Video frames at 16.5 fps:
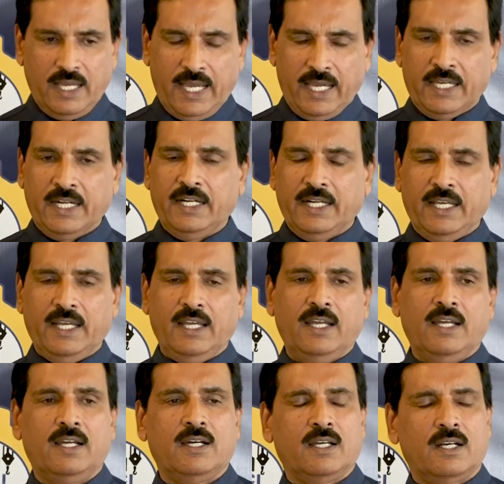
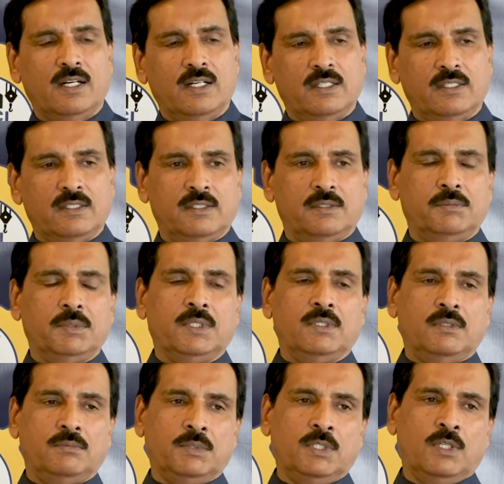agri-tech
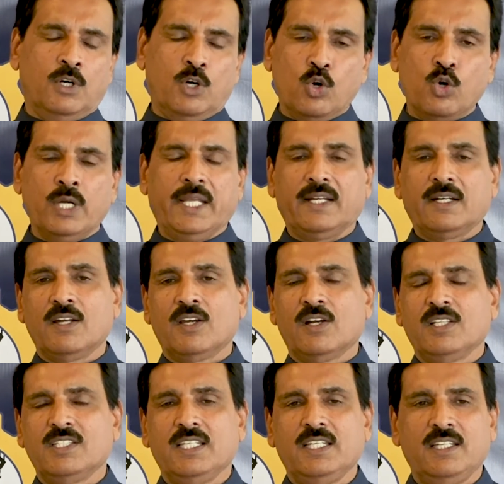or drone
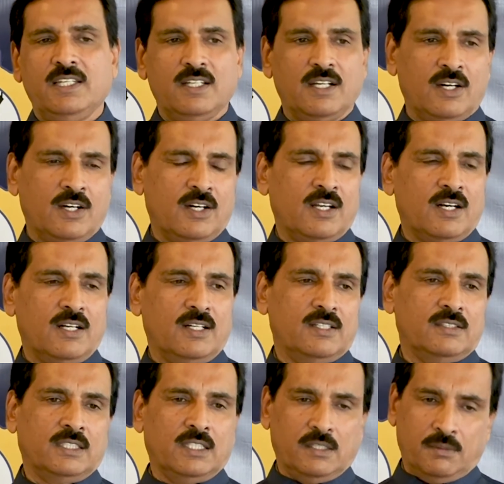technology or
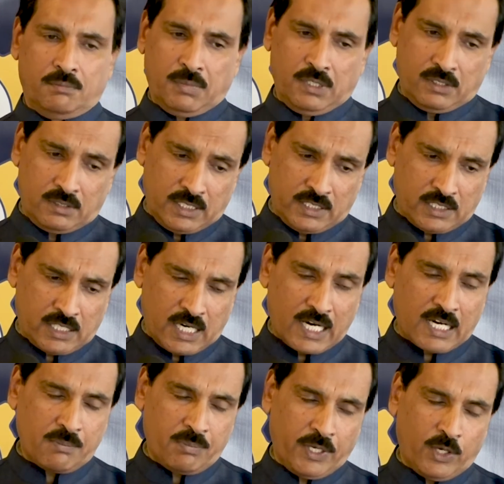the, the
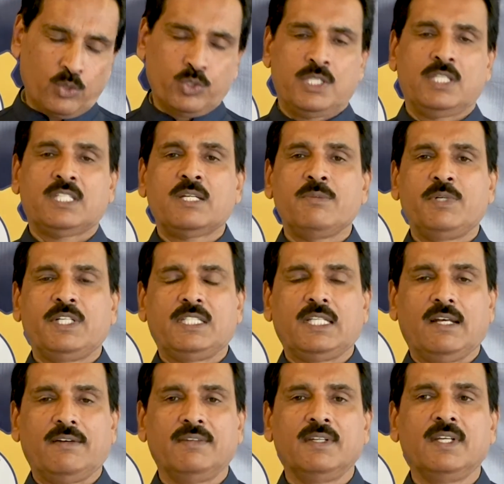startup ecosystem
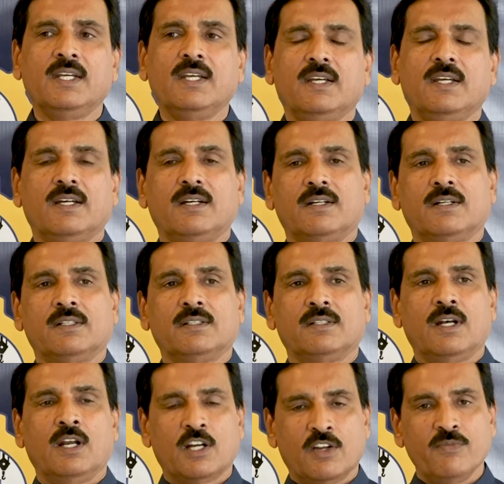itself a
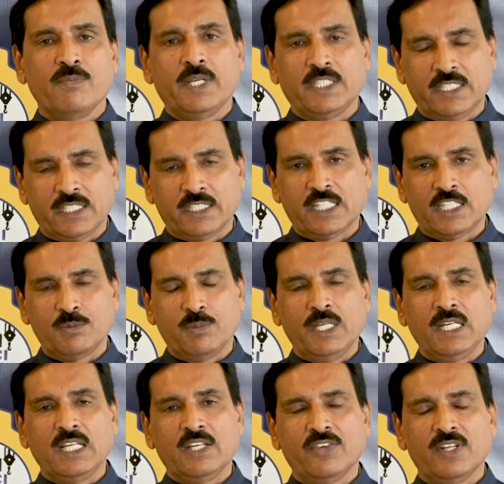uh, lot of measures has
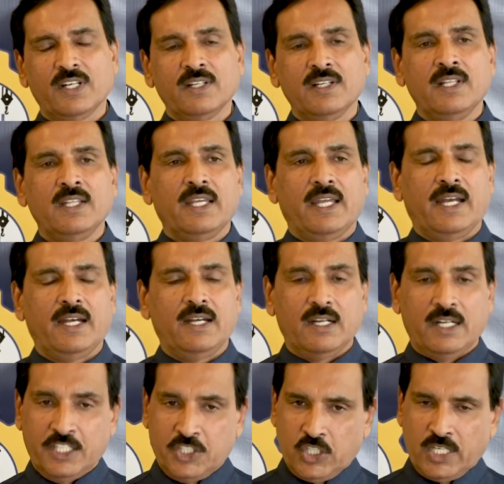been given and
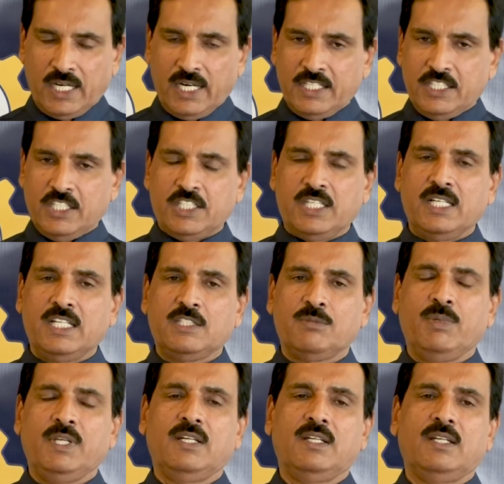digitalization
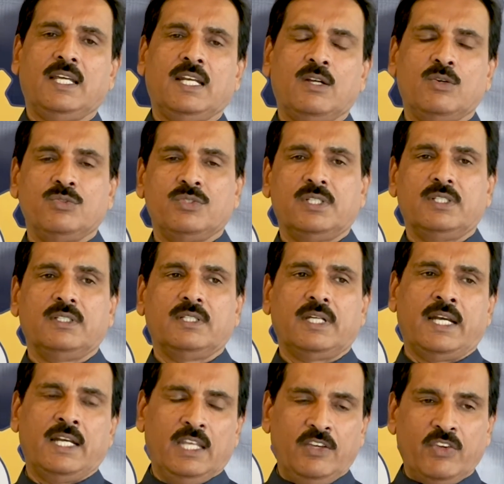has been announced
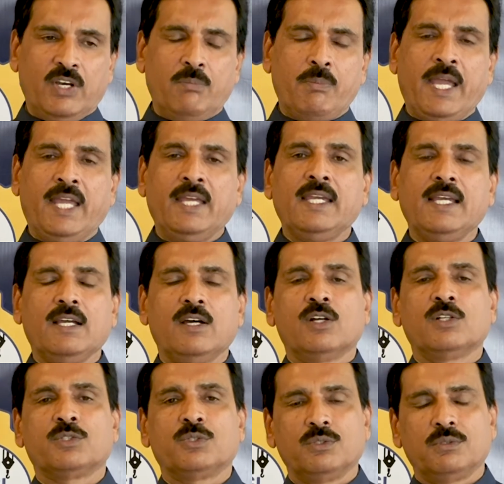and even banking
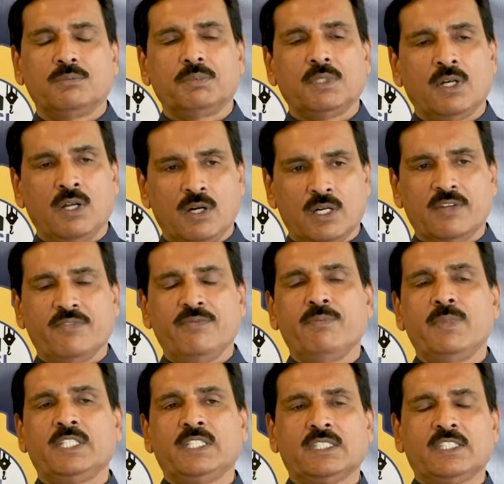also a lot of
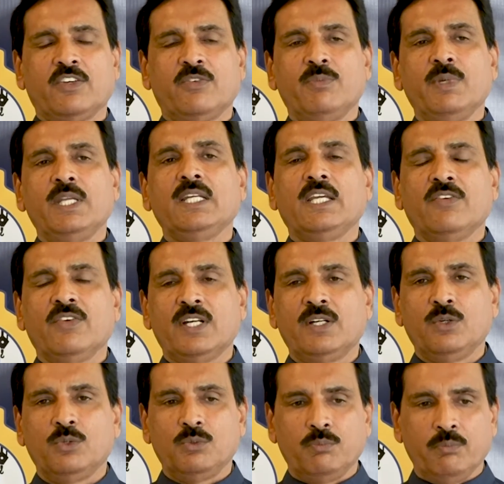measures have been
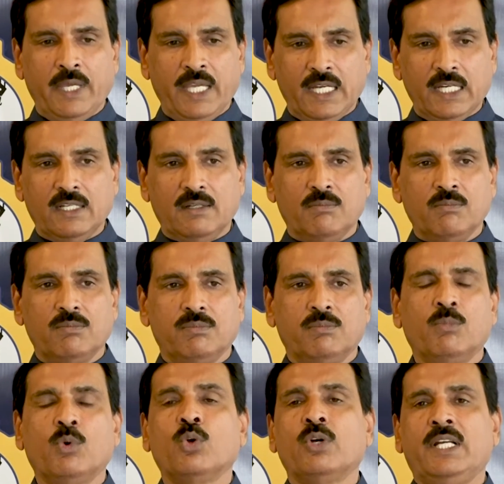given to make it
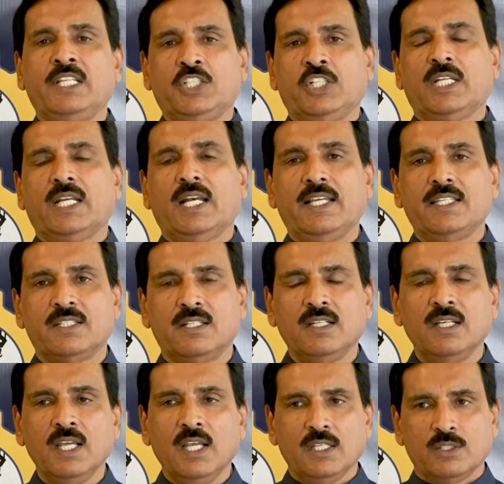more
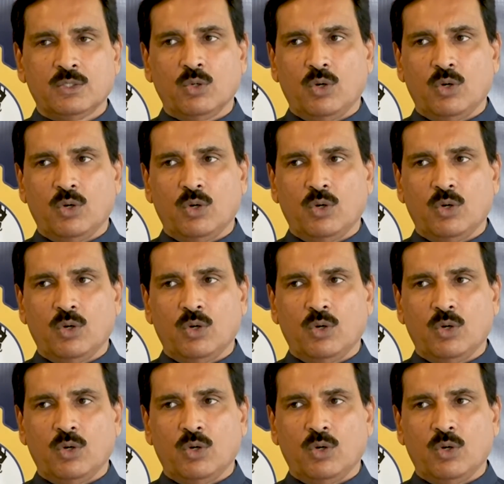digitalized.